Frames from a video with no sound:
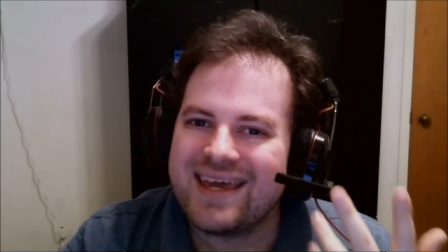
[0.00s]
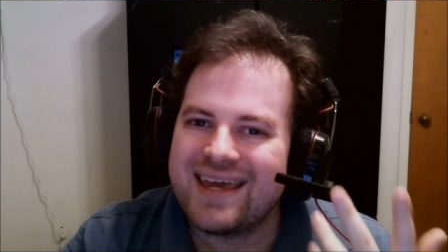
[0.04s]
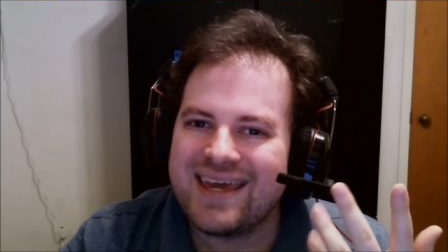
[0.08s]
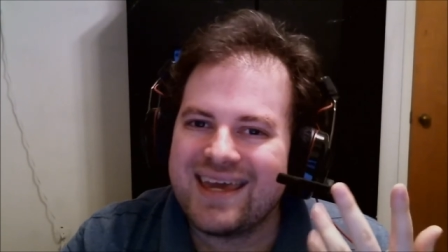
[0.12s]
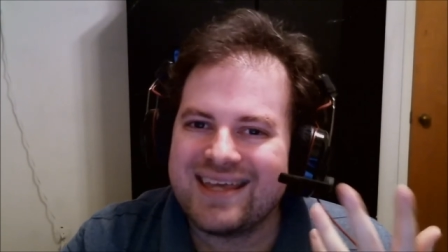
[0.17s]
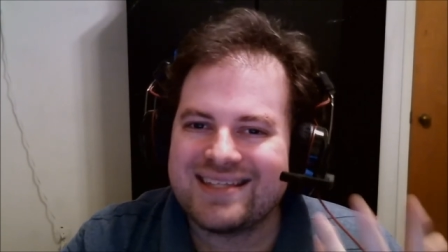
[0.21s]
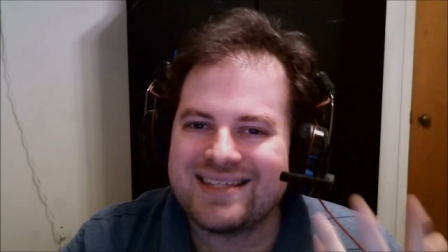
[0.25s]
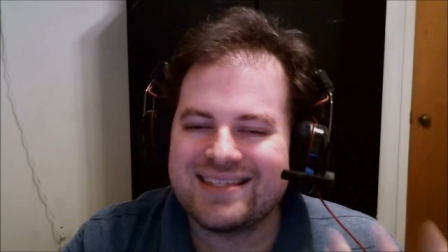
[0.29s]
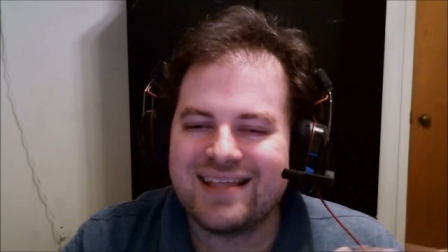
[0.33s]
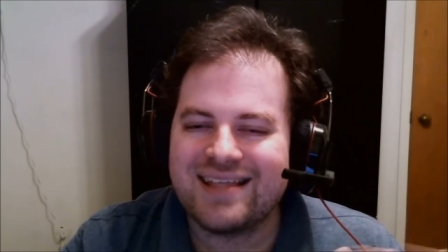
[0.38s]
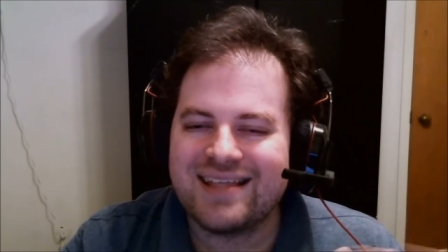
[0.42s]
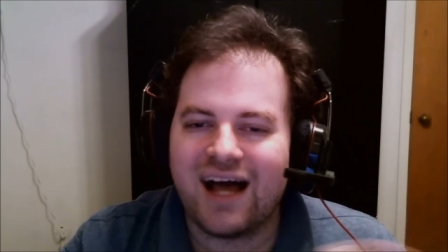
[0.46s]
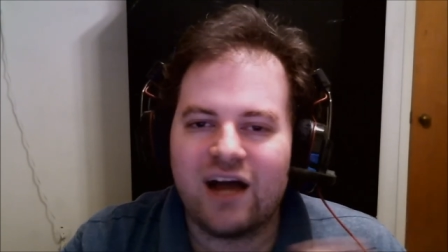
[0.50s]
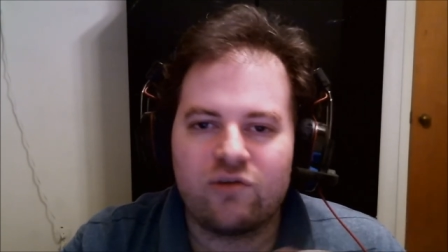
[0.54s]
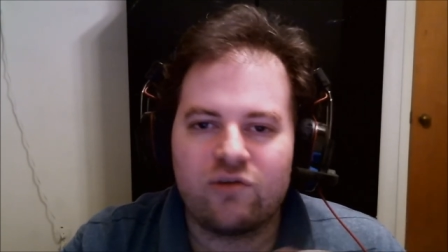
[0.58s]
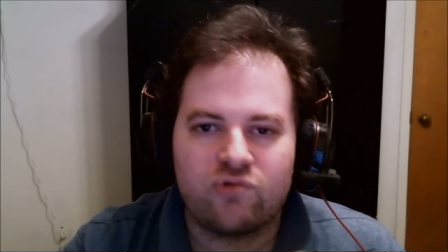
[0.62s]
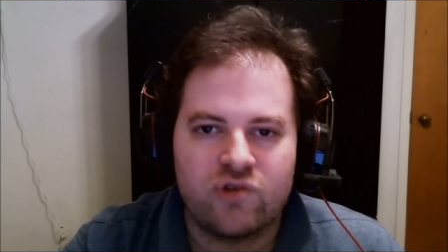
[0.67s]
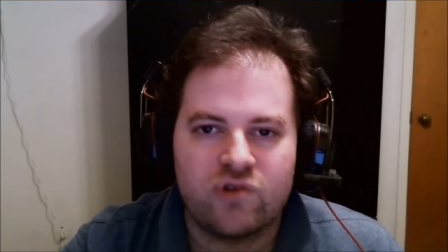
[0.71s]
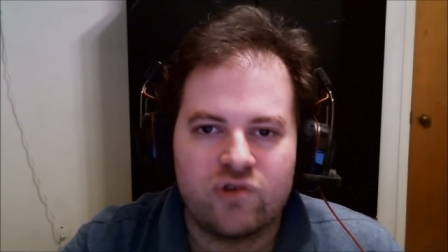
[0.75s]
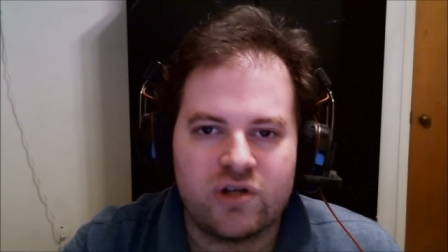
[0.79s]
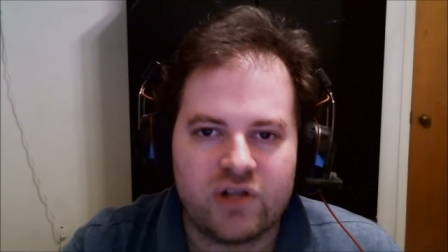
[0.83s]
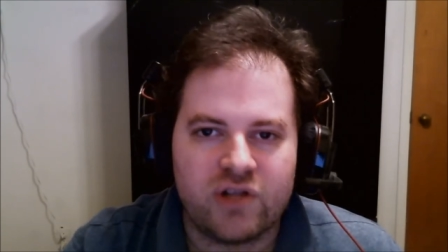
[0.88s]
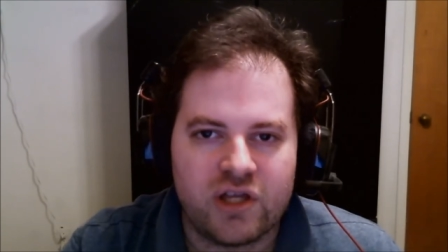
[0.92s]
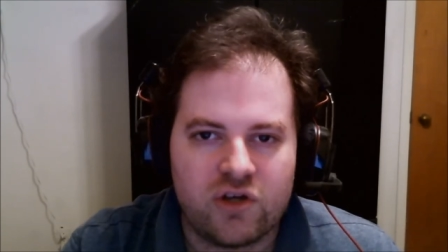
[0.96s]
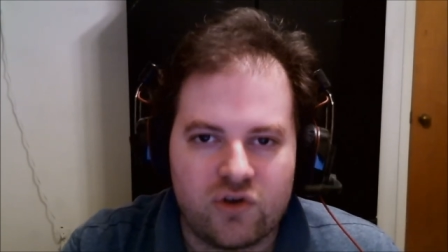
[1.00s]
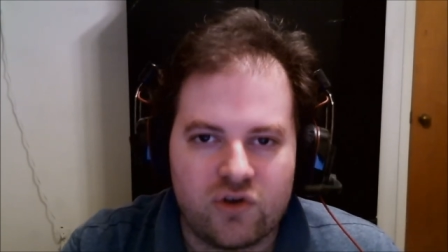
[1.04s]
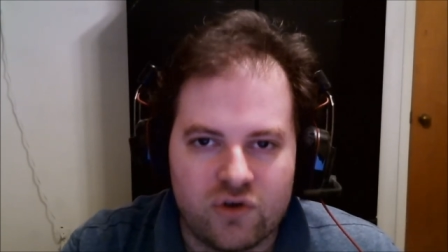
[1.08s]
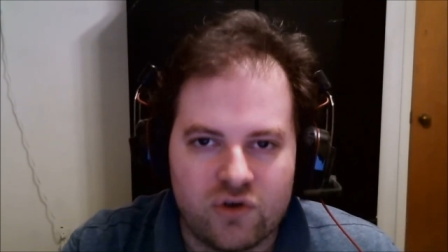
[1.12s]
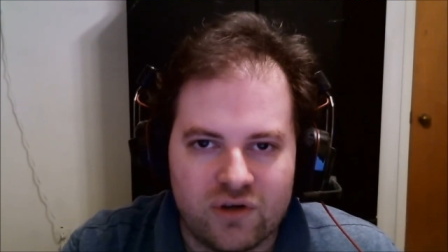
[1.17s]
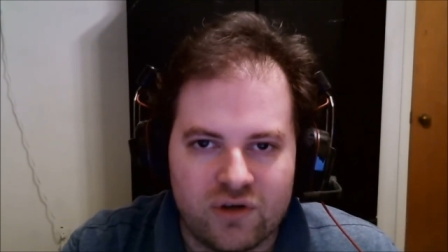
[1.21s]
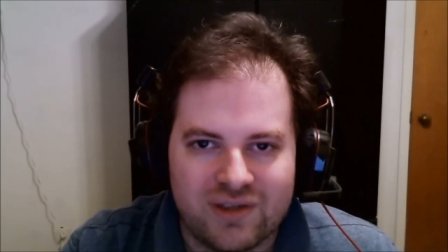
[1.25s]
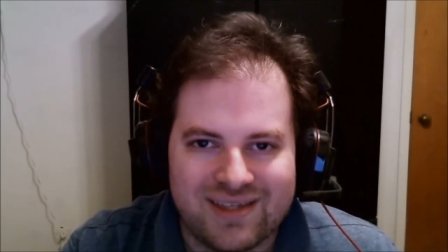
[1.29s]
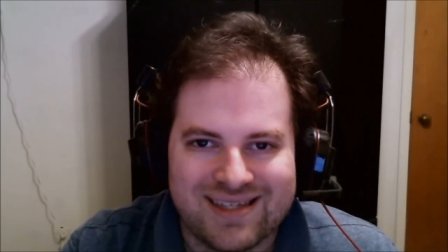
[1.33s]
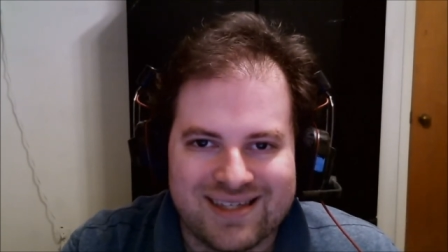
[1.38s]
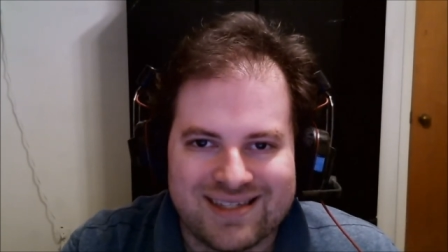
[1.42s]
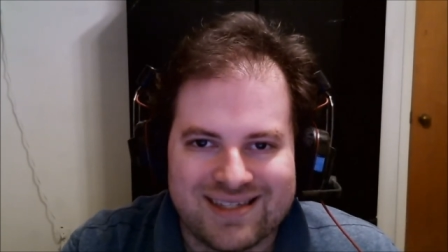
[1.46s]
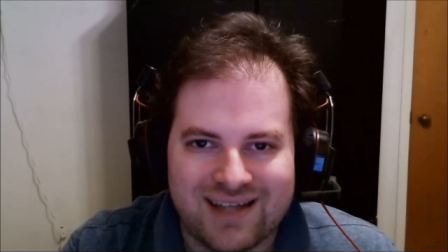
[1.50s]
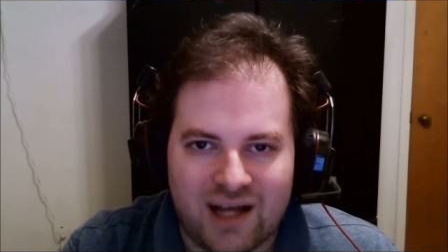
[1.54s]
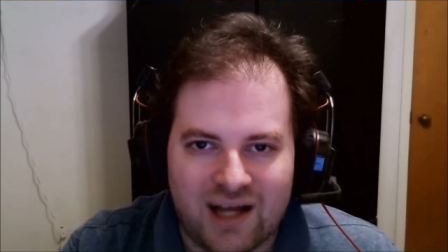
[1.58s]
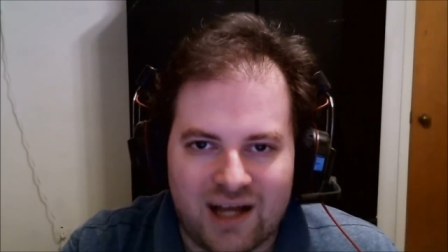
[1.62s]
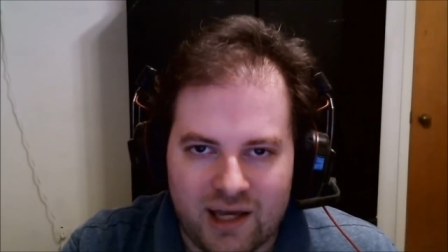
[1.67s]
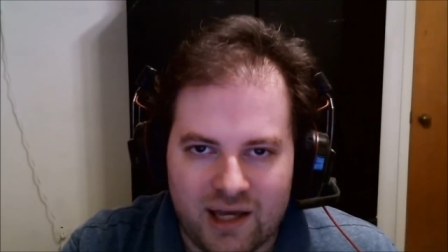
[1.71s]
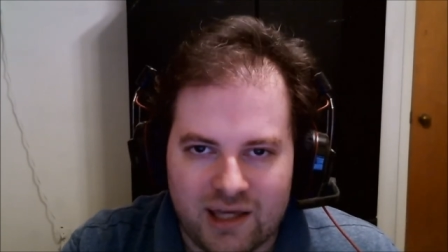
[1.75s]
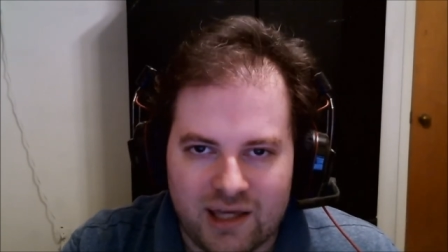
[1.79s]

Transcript: it's not really good design.